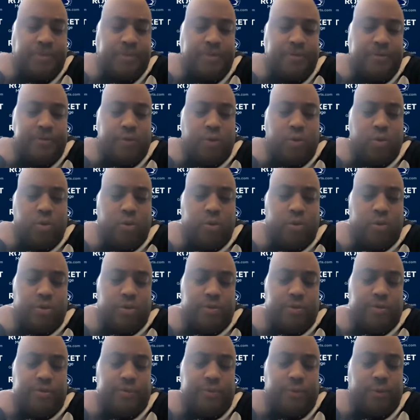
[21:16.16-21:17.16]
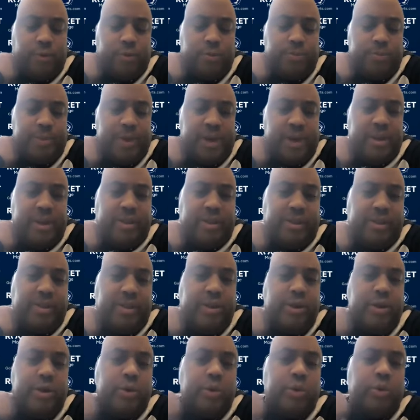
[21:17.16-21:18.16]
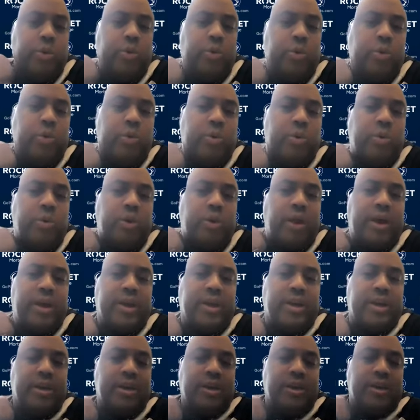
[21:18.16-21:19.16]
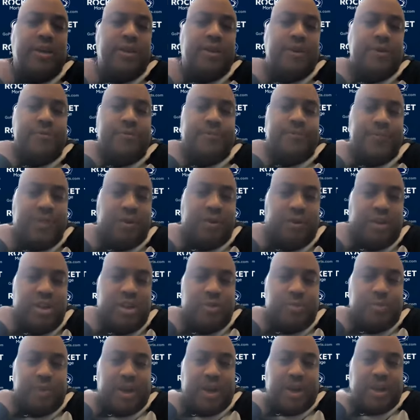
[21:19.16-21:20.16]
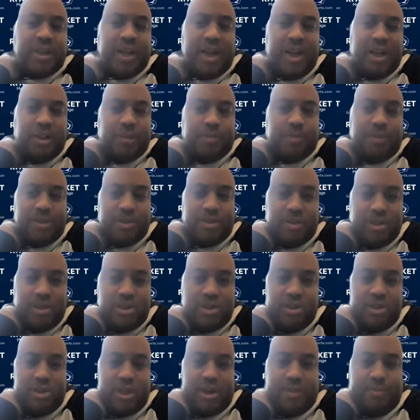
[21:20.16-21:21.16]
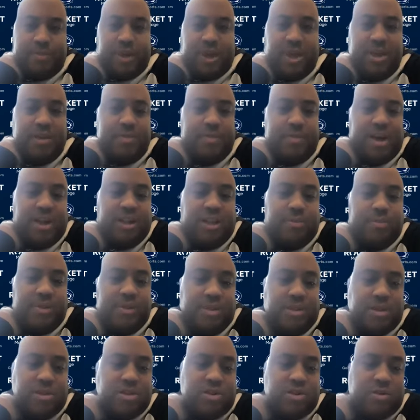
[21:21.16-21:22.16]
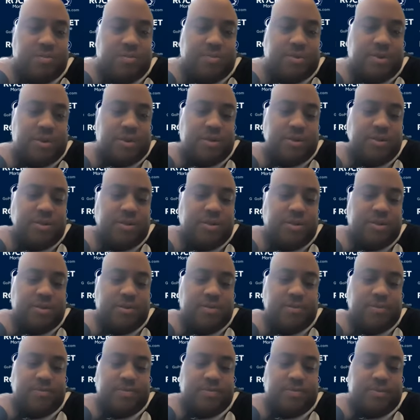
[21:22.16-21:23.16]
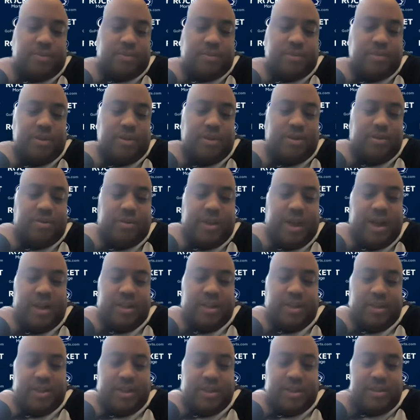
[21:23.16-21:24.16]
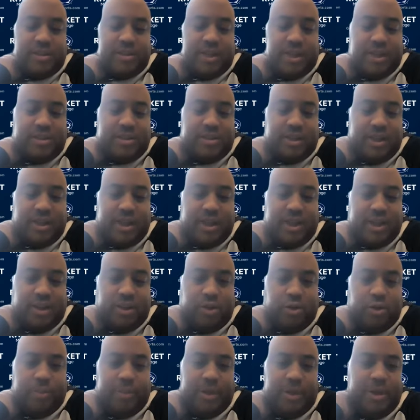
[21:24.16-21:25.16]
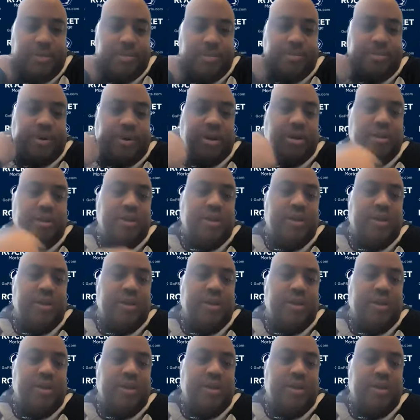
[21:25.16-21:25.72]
for being new, like, you know, he's playing out of position. I play him out of position because, you know, out of necessity a little bit, but